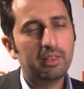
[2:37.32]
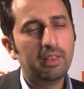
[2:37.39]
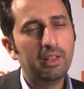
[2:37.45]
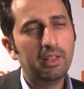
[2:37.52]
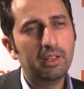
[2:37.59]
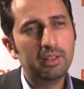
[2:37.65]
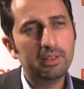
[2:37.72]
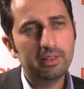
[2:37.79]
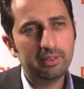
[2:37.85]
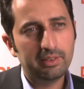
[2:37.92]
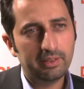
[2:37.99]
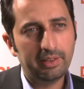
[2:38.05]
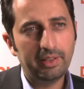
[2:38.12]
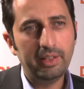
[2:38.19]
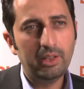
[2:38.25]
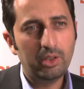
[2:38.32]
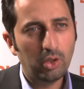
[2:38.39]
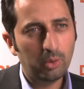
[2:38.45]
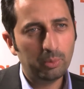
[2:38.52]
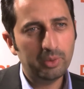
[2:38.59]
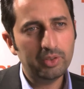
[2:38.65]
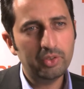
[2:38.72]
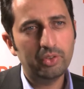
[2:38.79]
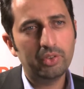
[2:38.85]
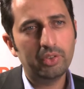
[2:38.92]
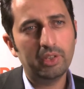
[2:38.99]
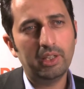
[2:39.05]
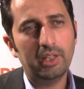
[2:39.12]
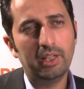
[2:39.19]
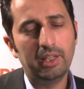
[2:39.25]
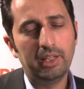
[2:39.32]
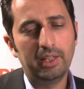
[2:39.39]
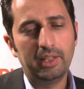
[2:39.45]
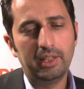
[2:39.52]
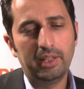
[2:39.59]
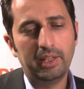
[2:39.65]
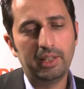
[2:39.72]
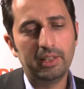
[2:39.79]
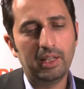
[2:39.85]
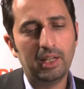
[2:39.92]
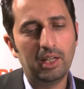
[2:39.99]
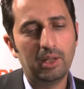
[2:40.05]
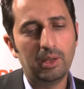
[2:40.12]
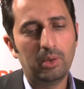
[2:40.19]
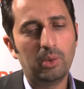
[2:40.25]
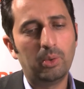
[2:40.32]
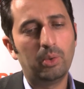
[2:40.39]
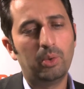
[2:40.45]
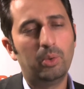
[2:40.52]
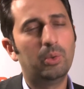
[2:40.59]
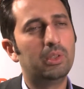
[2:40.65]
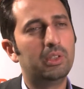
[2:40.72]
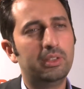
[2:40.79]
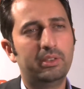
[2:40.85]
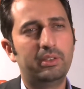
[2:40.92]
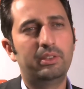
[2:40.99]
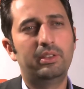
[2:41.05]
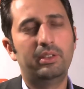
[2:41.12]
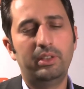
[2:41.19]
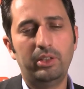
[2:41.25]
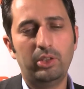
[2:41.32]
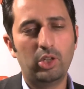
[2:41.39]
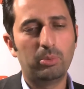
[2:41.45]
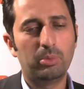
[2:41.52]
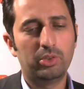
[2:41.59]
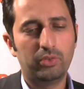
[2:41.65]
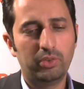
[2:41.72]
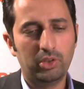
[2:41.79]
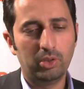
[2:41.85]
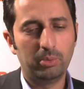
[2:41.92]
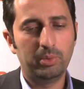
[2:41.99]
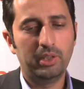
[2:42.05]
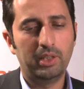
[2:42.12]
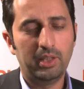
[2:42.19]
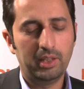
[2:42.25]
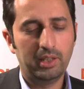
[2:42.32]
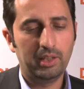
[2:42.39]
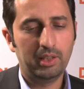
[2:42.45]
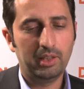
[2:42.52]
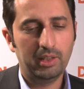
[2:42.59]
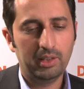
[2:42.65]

Third is e-commerce and how all this e-commerce phenomena